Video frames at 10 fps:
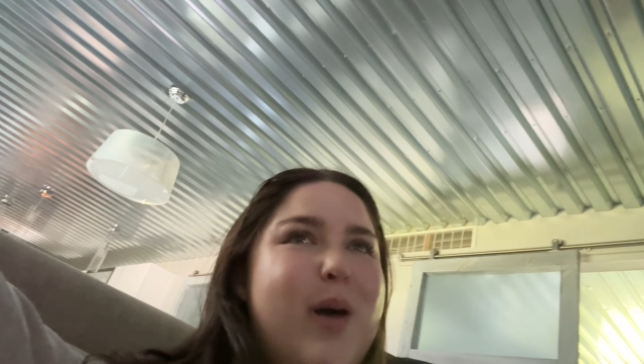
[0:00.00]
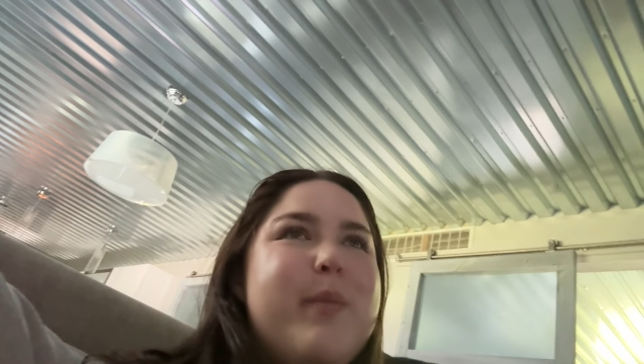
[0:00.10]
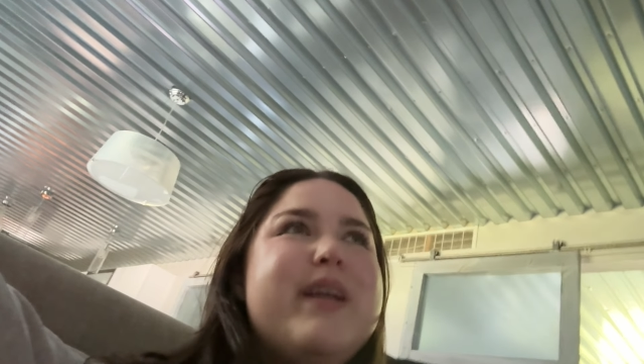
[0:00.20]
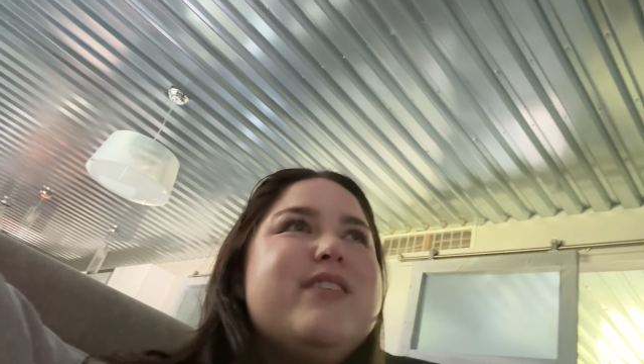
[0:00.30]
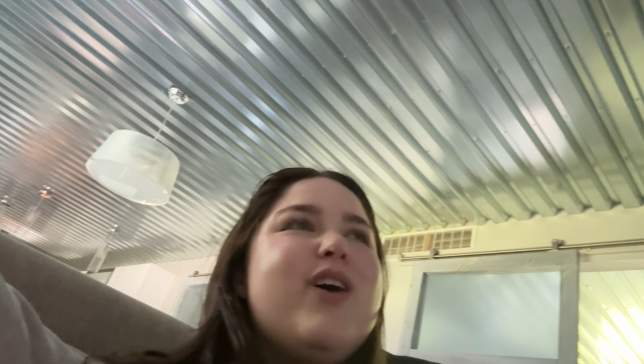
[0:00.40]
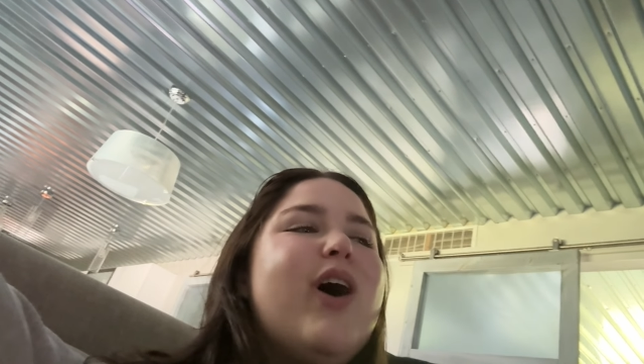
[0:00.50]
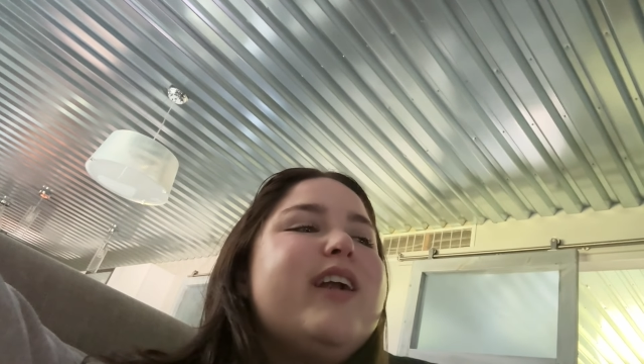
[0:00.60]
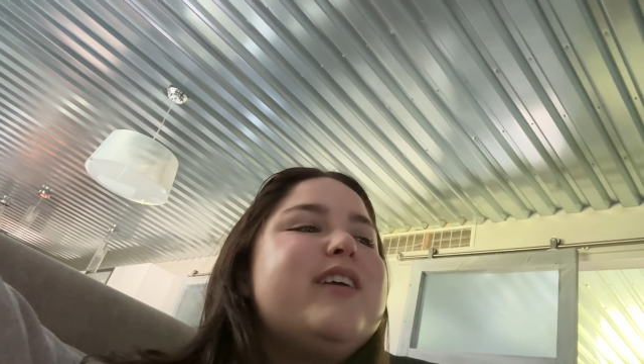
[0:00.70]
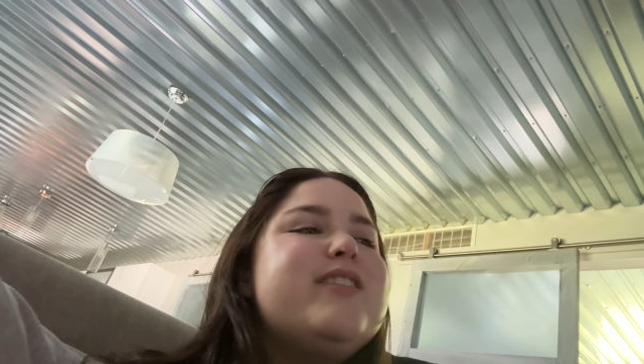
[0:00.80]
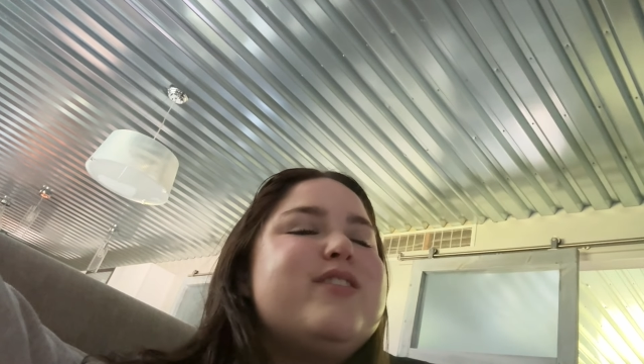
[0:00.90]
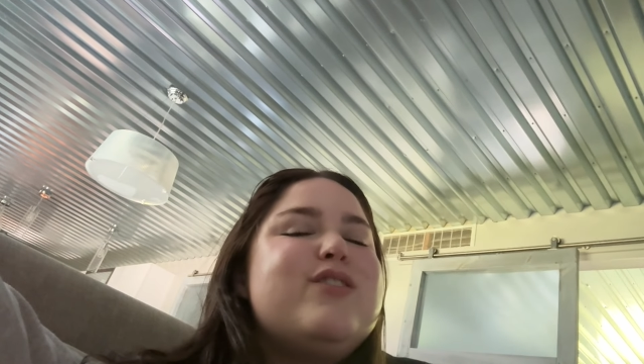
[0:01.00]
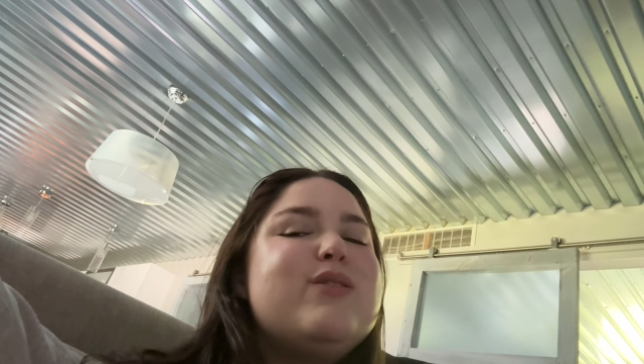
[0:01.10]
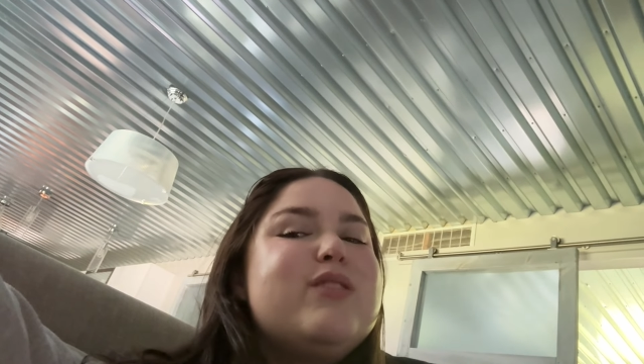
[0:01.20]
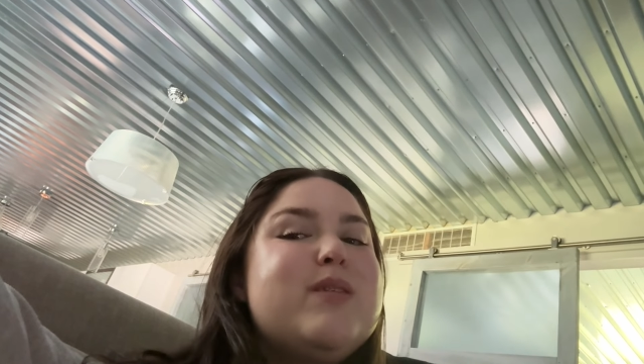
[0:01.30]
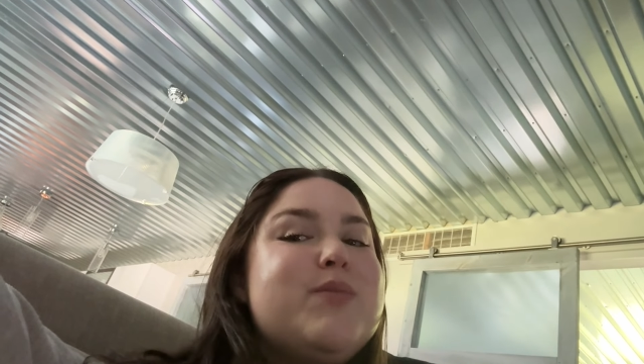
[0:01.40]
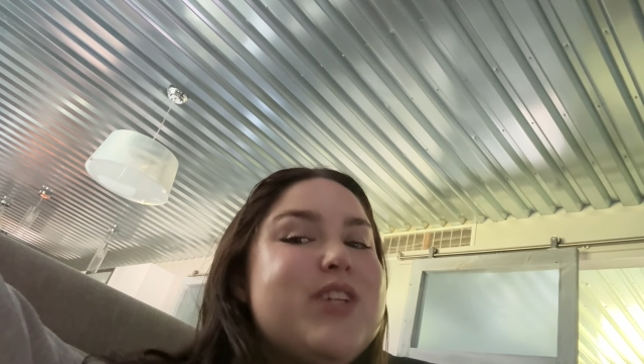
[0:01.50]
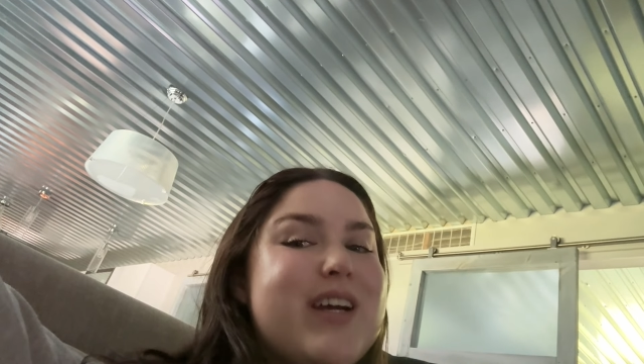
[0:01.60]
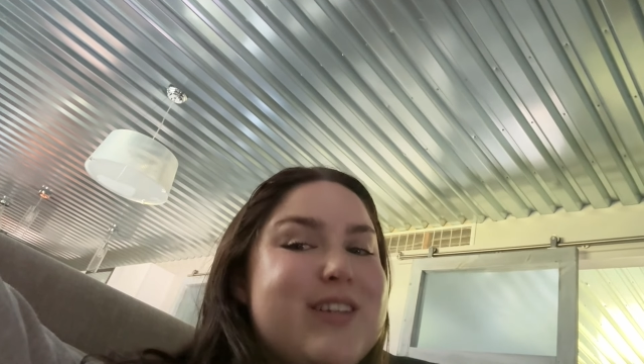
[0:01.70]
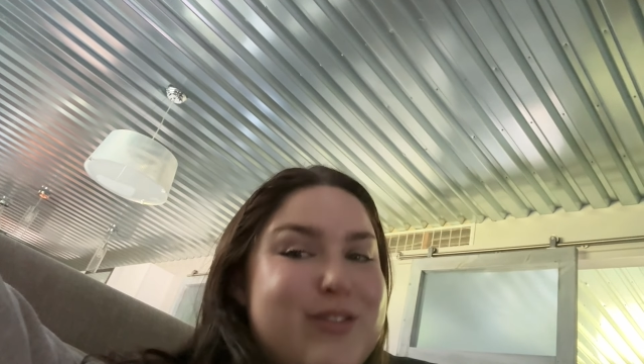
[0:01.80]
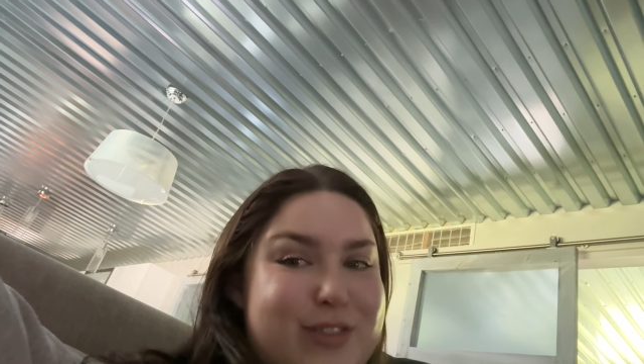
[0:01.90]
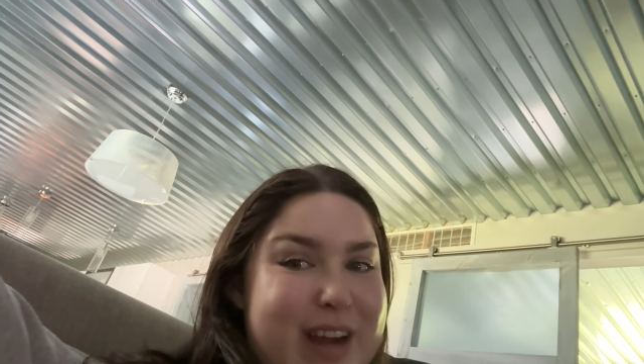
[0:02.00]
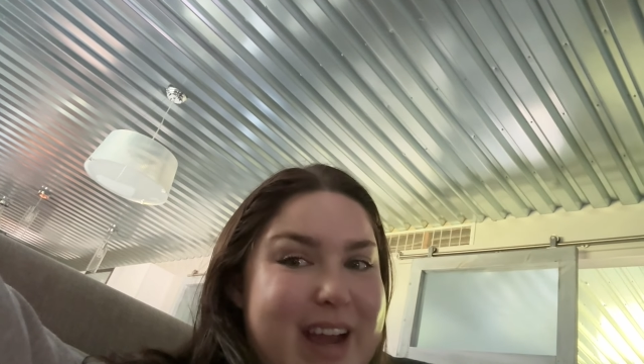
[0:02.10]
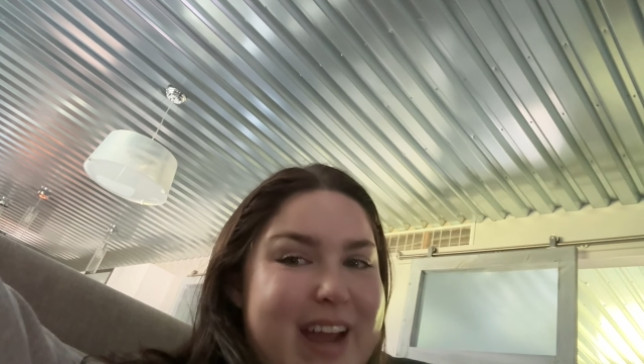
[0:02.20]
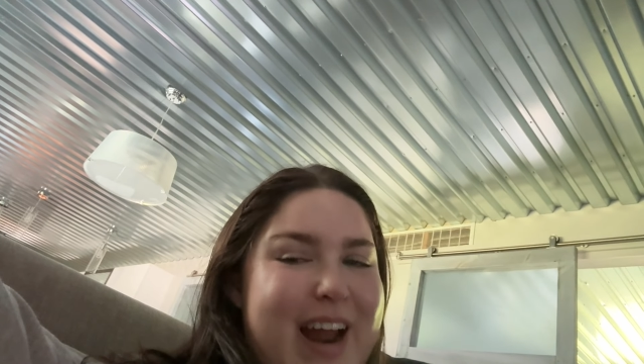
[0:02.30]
but it's hard because it's so subjective, right?